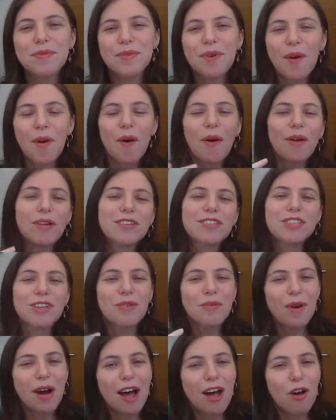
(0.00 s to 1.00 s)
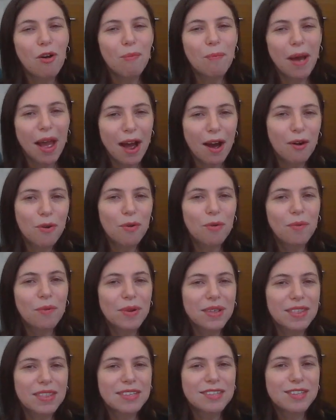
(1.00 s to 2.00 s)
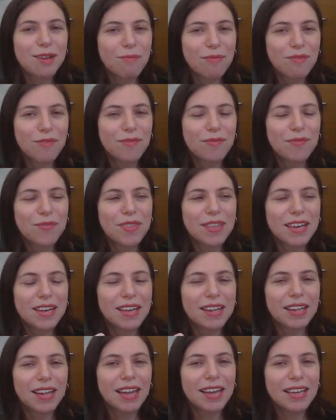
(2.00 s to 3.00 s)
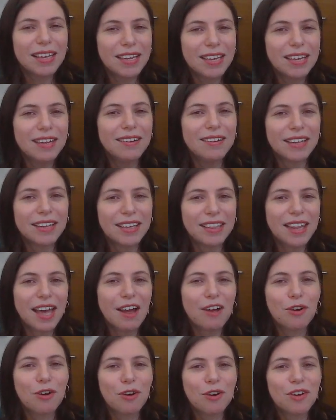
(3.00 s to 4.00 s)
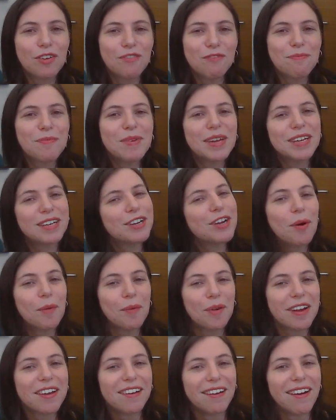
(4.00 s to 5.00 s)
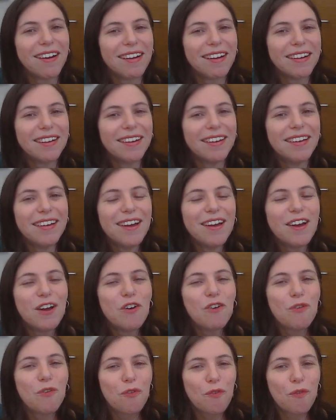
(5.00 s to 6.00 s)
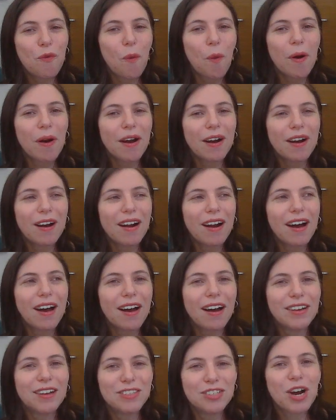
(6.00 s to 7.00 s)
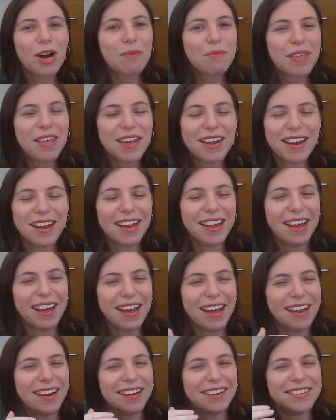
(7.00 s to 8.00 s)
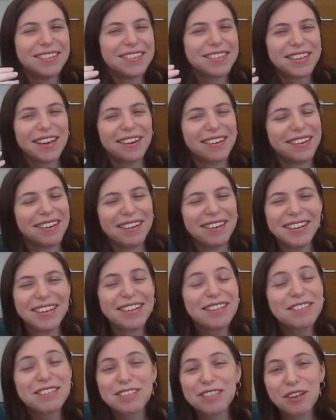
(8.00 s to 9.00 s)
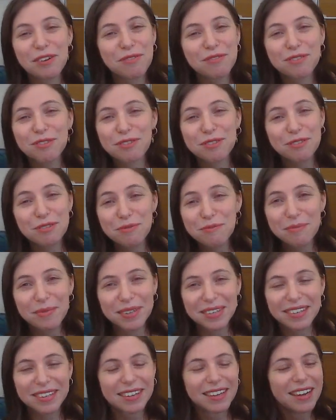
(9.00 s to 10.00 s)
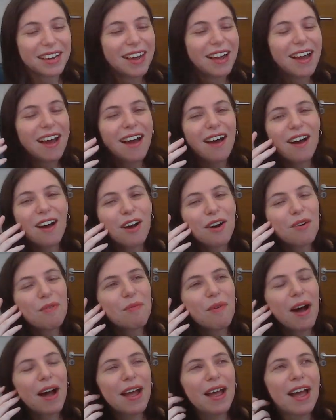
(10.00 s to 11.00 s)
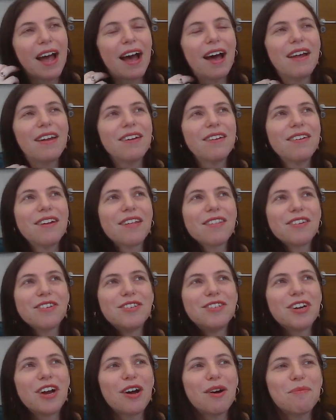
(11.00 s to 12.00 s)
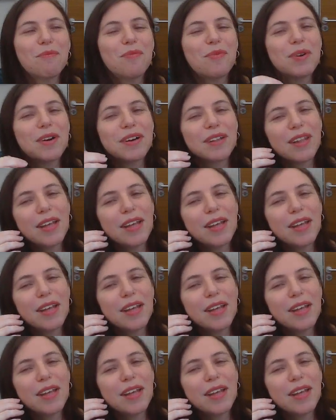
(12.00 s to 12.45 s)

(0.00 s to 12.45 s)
also help out with some of the healing that could have been going on for a job that I had. It's so stupid. I had another job where